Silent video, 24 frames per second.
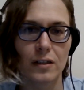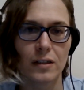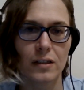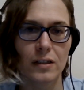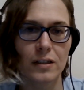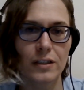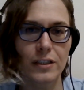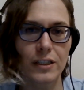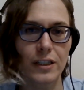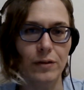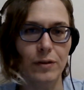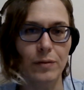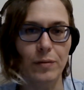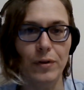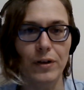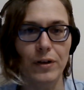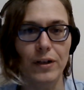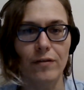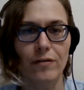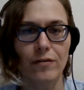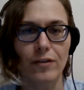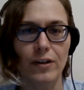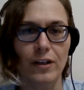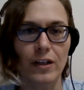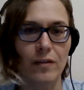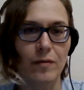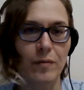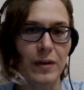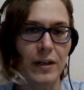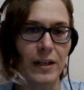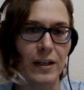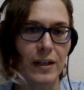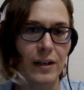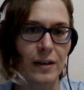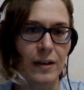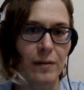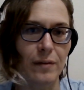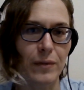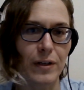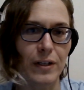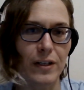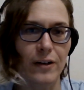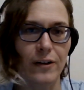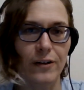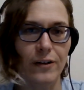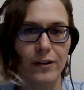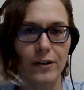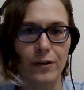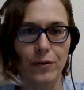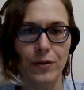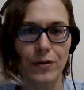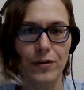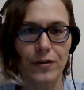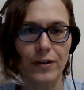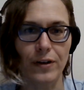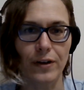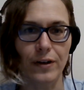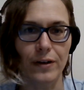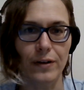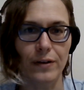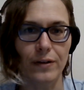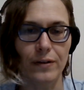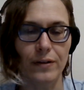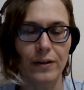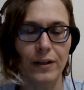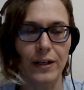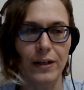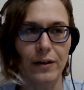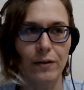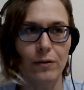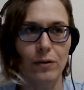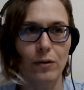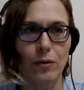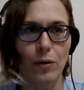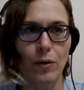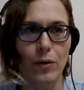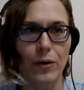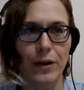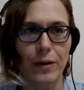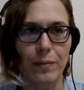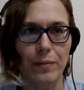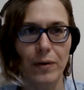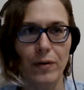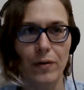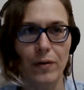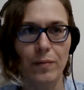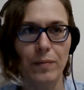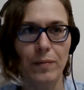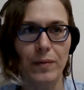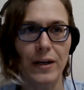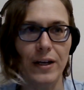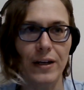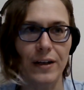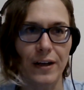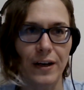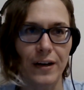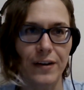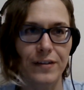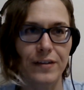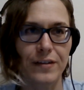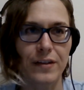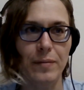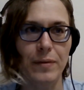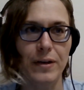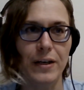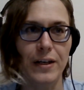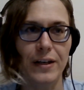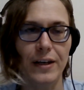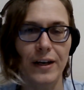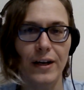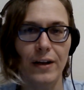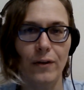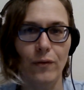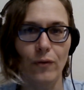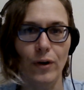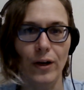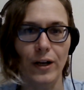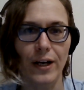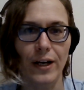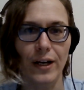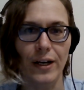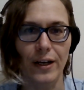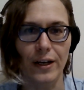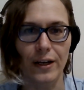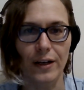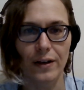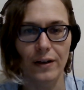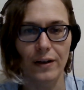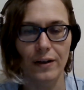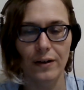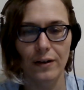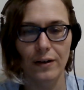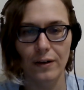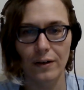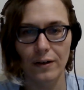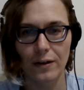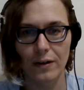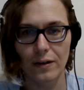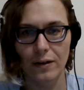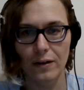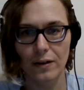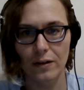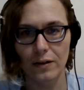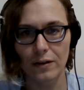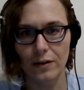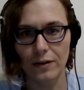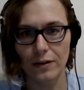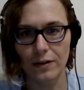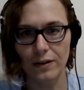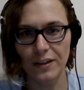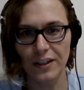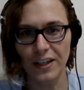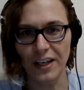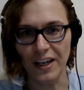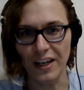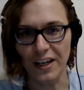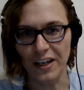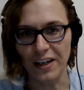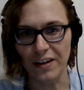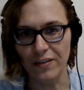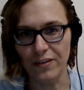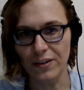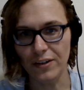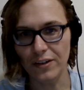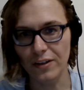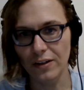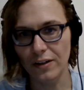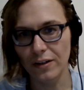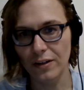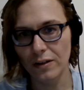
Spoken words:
she would put in front of me, because she would start like rewarding me with being nice to me again when I caved.